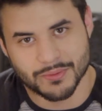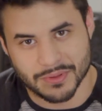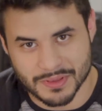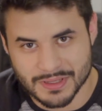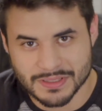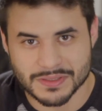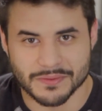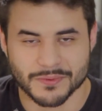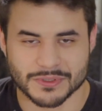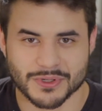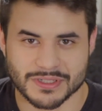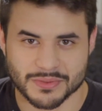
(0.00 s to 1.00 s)
With this, if
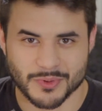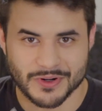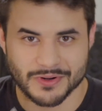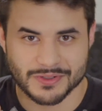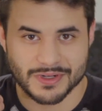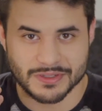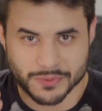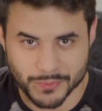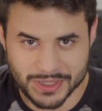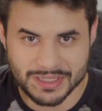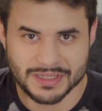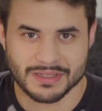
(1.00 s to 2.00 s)
we're trying to prioritize
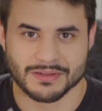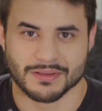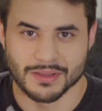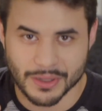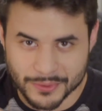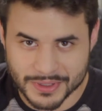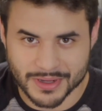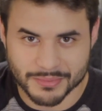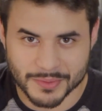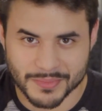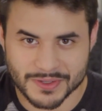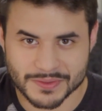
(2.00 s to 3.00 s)
weight and loading
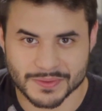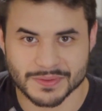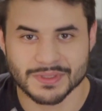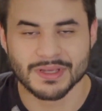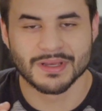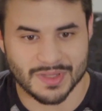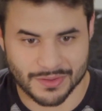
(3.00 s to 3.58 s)
up the muscles